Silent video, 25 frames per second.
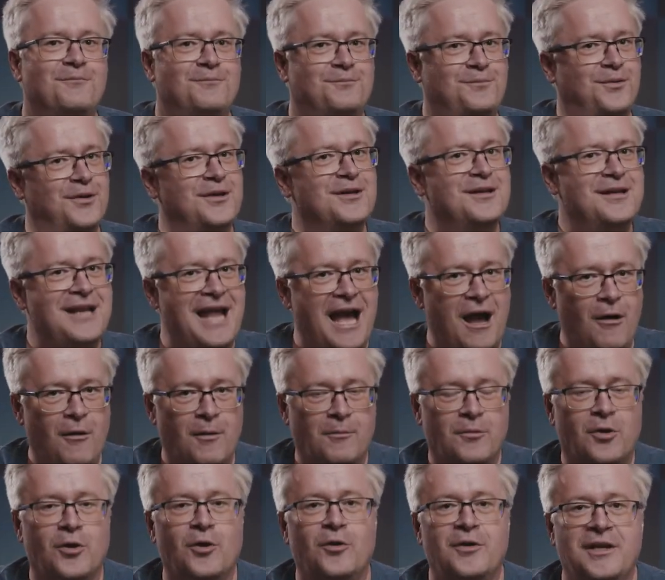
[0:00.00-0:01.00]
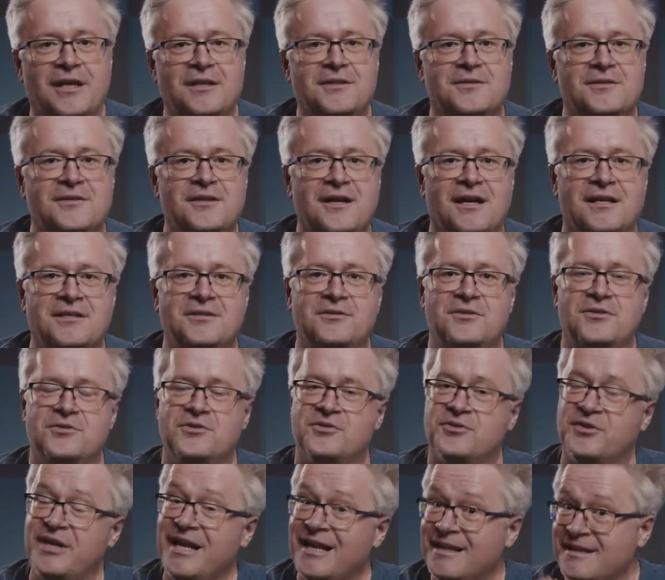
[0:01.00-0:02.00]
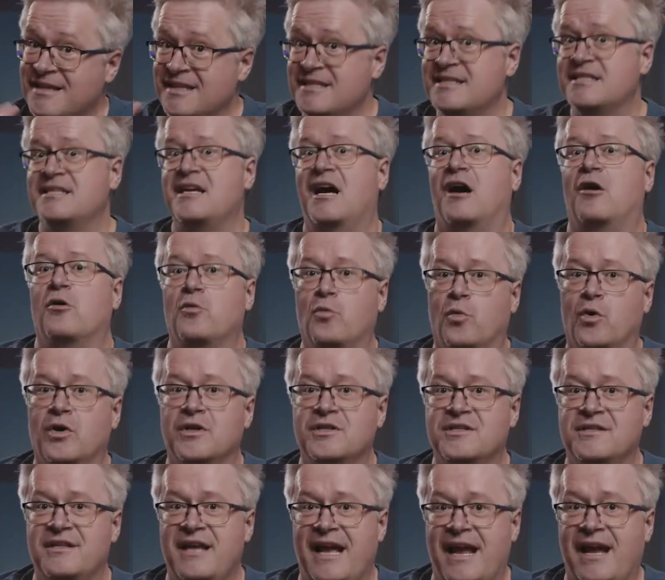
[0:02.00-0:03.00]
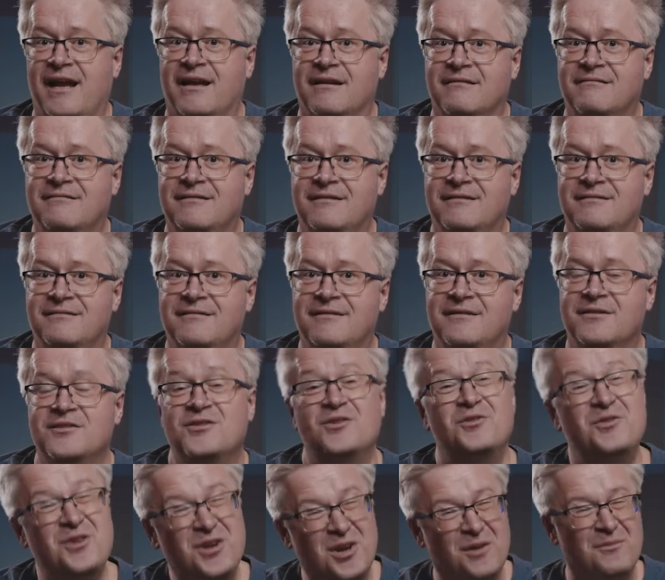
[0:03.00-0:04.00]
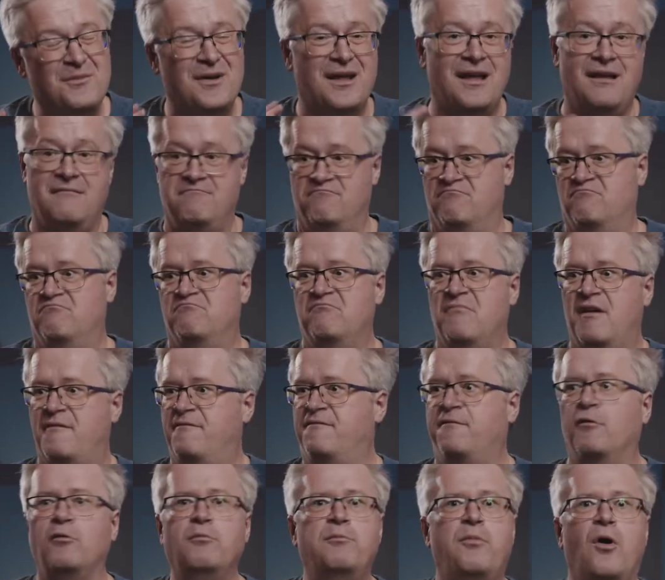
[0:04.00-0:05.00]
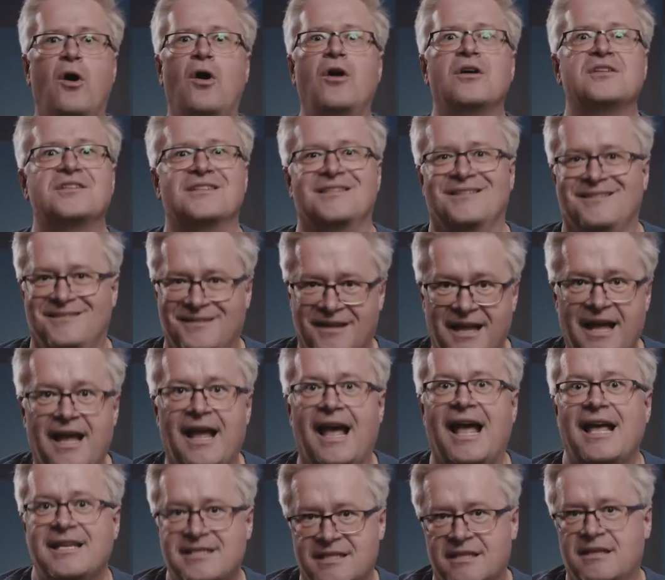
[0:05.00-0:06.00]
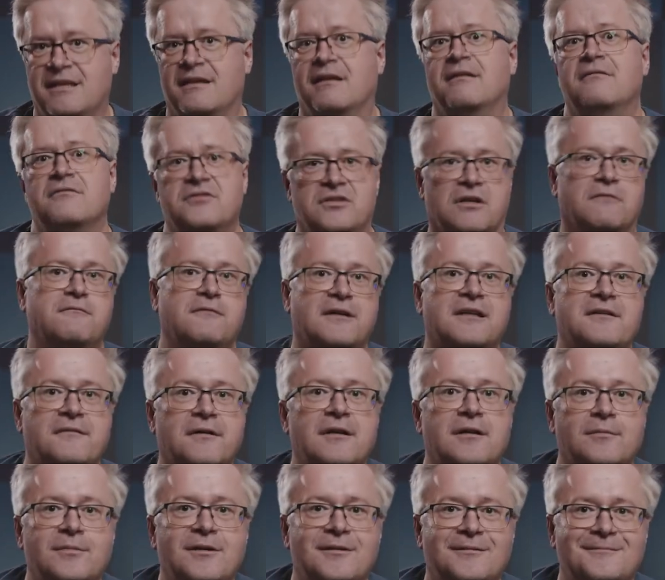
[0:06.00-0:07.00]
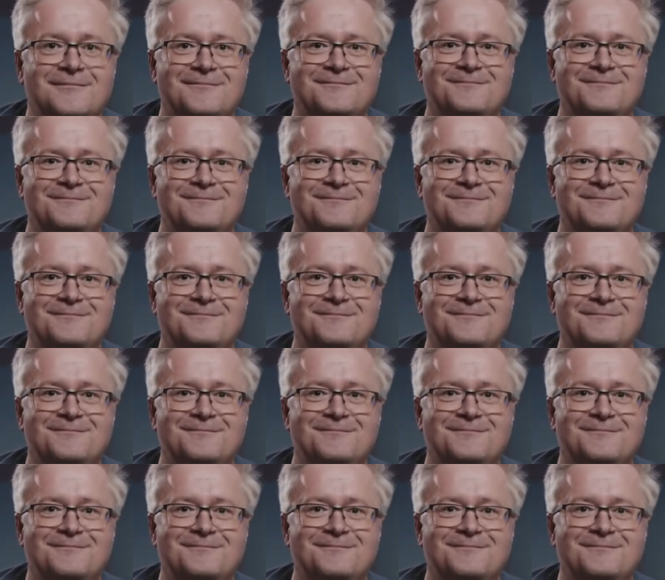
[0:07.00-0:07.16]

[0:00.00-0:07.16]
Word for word: but now I'm going into the art industry and this is how it works there. So you become um, a full person as a software developer.